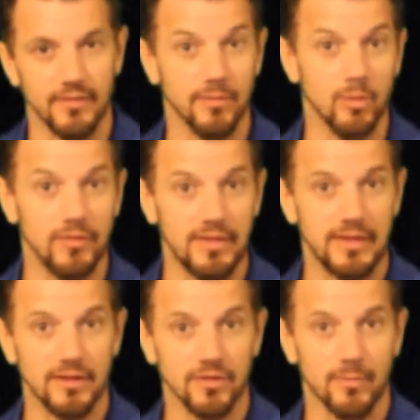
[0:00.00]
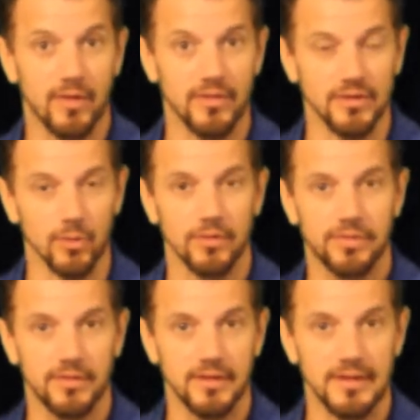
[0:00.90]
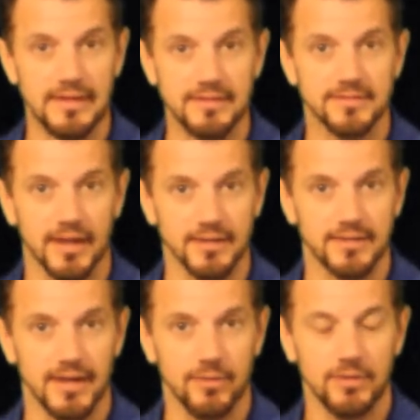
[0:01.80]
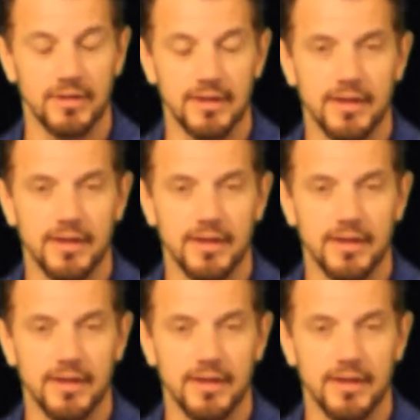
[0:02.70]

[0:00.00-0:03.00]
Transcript: the movie theater up on the northeast side of town.